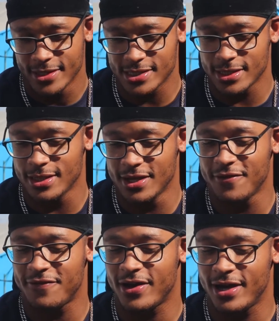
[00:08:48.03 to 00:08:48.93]

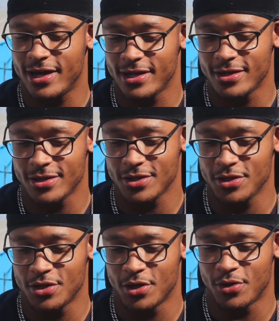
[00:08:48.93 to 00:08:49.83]
solidify,
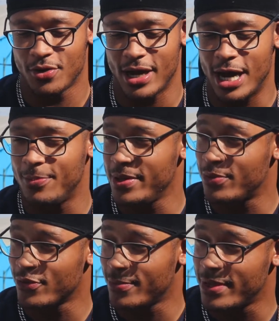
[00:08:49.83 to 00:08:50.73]
how
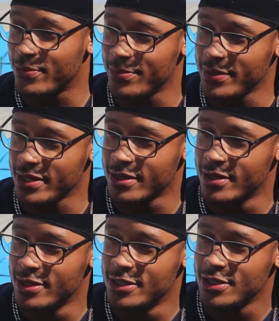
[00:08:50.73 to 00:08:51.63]
people remember me,
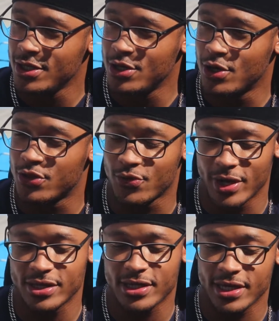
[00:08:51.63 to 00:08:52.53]

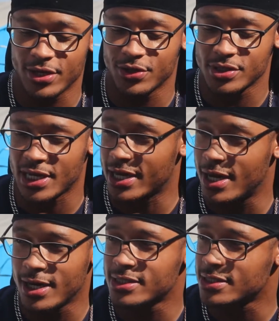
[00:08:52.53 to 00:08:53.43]
throughout the years, like
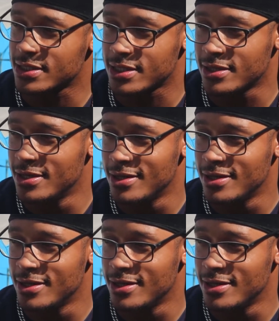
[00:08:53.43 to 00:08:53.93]
constantly.